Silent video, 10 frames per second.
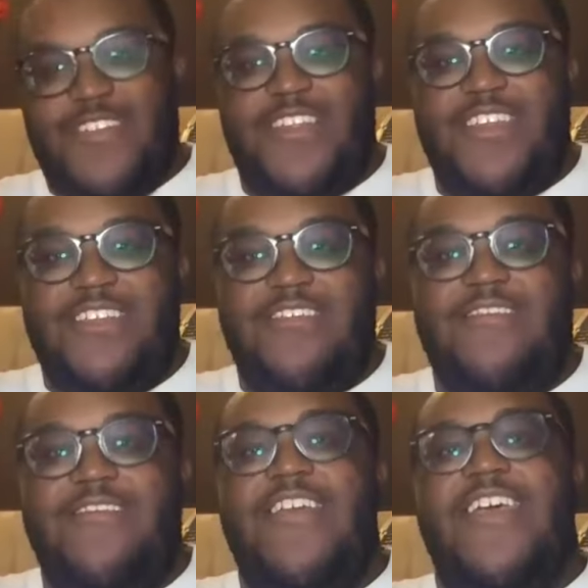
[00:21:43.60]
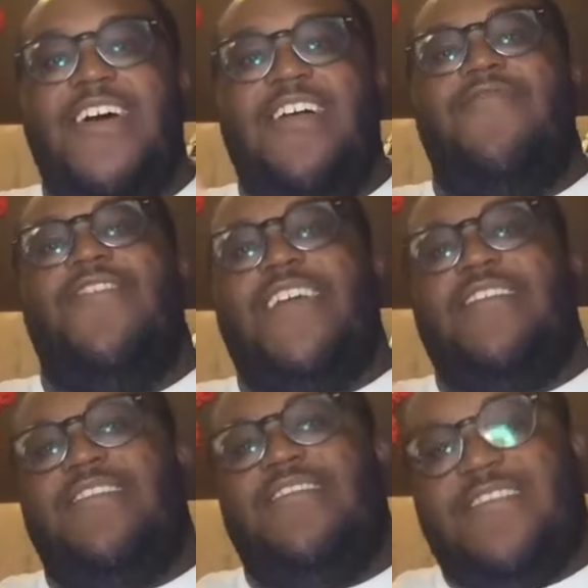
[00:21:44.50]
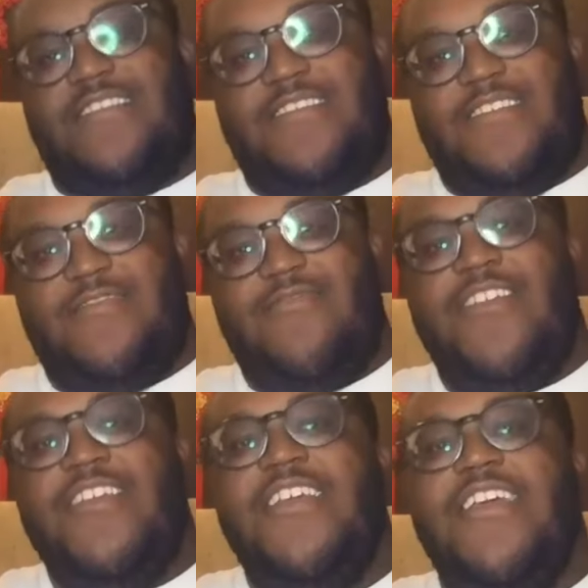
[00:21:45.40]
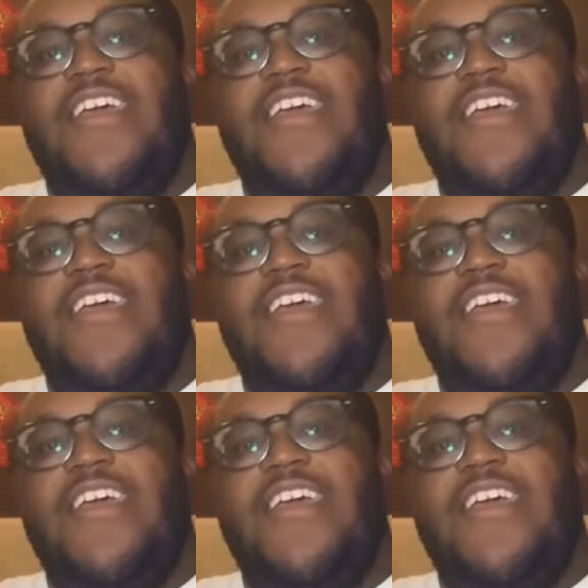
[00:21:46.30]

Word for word: in the year of nineteen sixty-three.